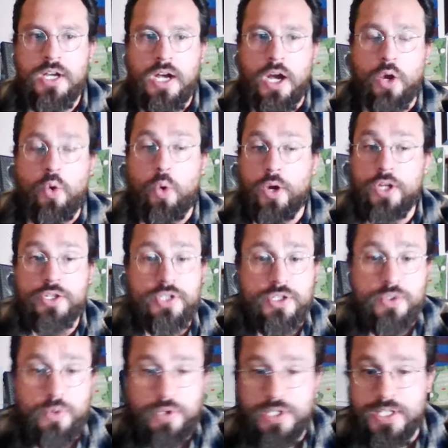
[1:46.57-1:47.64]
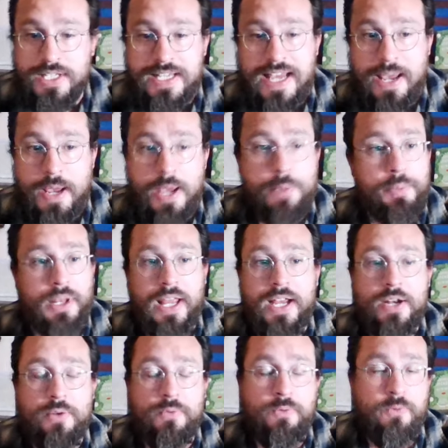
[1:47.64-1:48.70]
According to sources, he, he
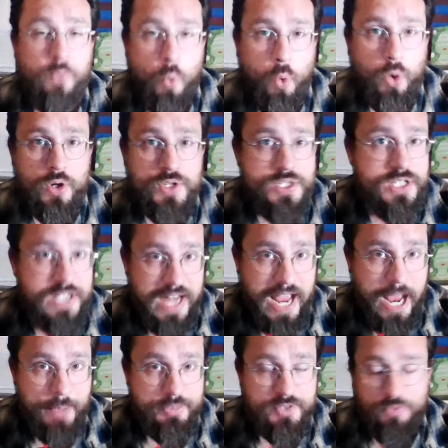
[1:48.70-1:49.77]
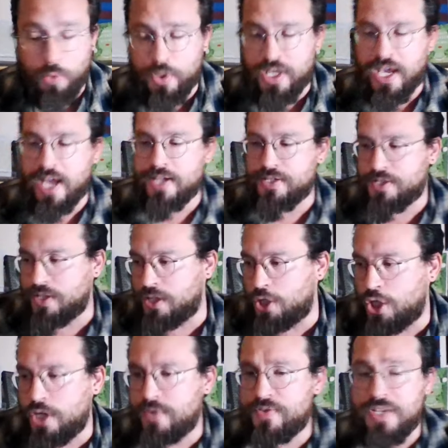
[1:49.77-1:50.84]
played four snaps for the Kansas City
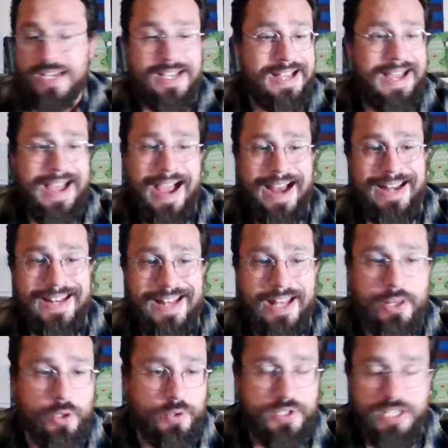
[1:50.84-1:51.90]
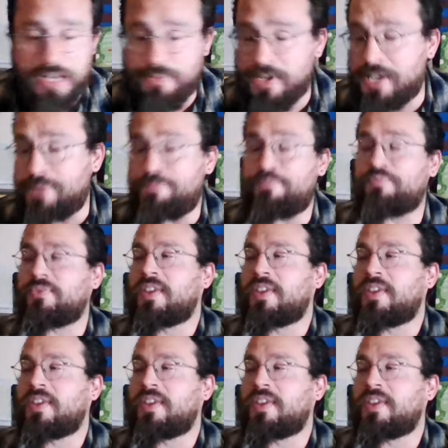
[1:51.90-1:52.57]
Chiefs. I did not notice that many.